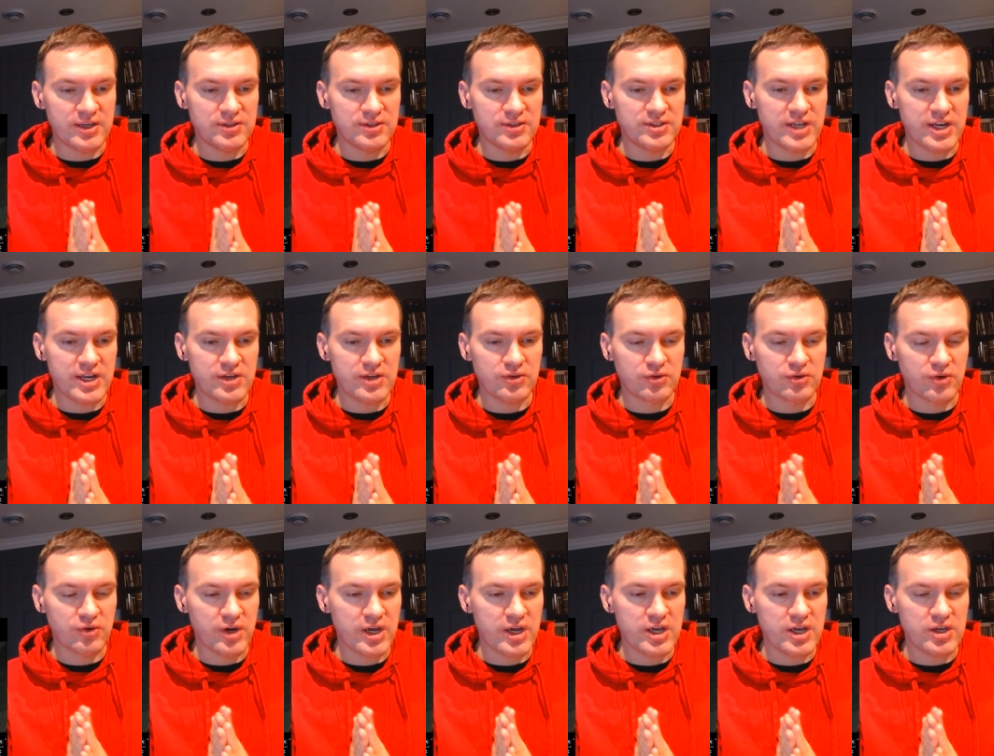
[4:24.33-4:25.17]
Daniel
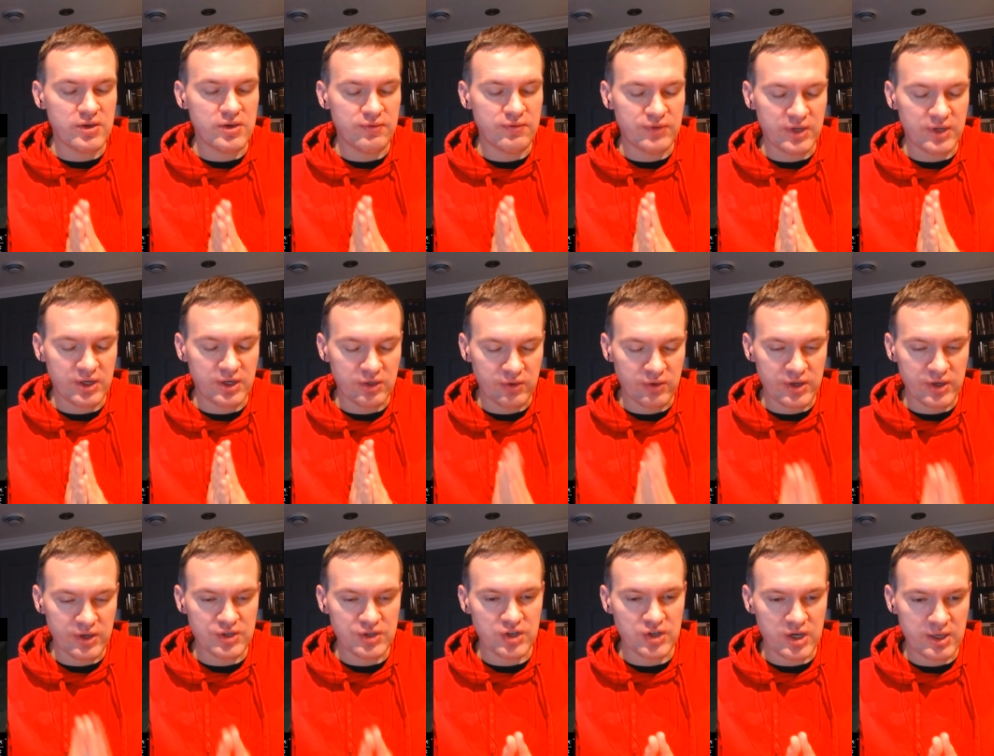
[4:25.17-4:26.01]
Craig, you've done a
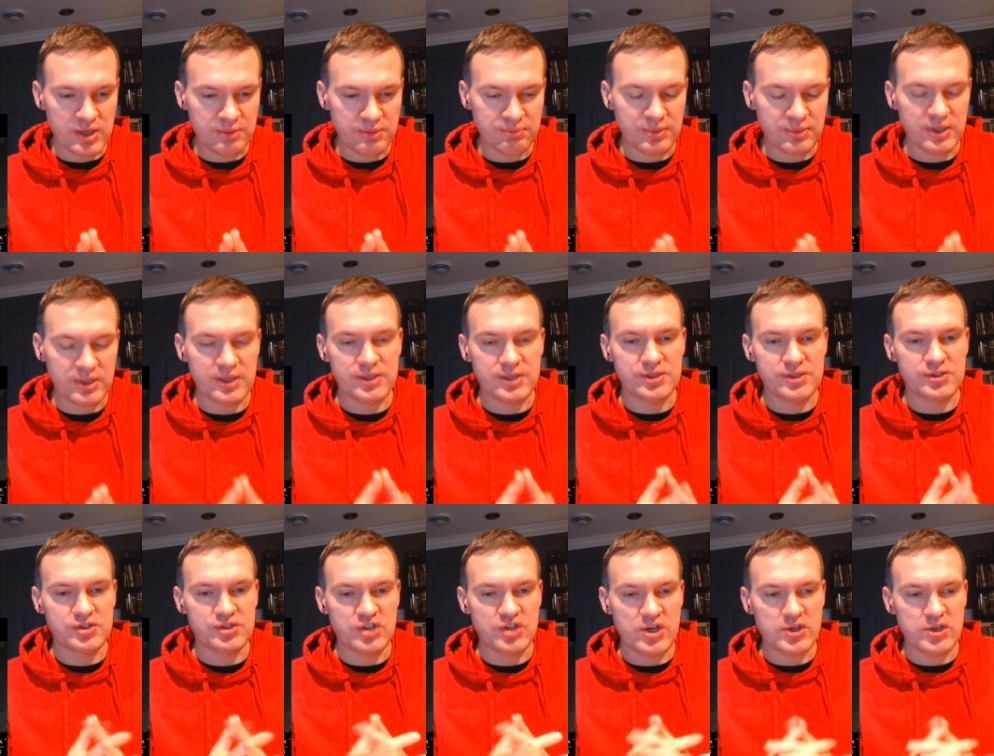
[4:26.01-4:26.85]
great job
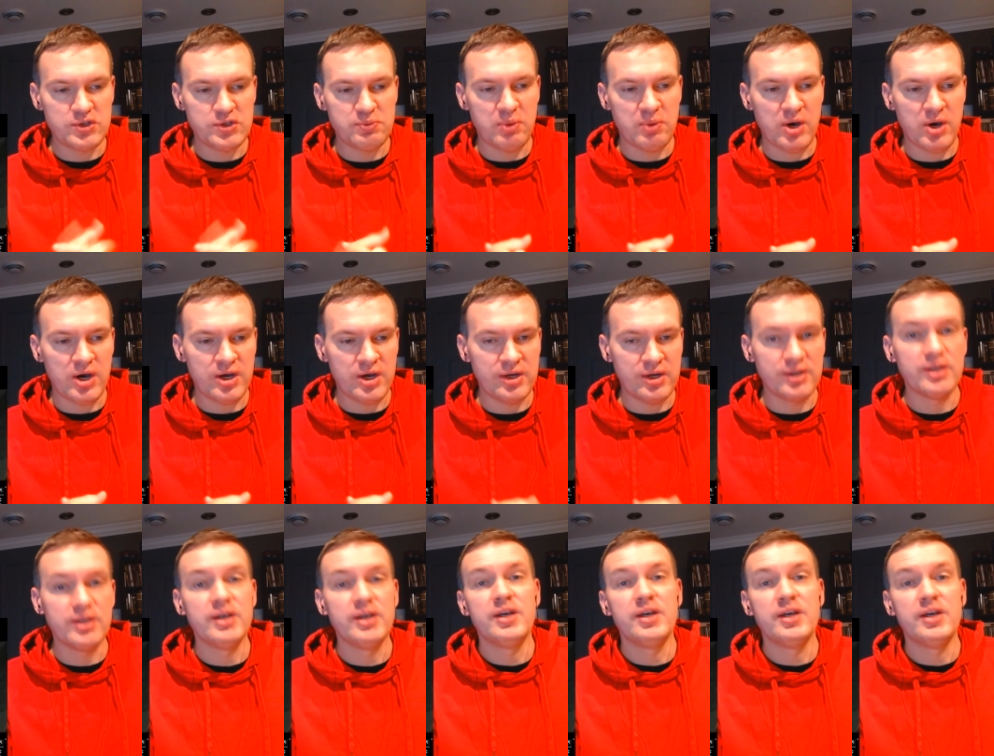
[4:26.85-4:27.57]
as James Bond.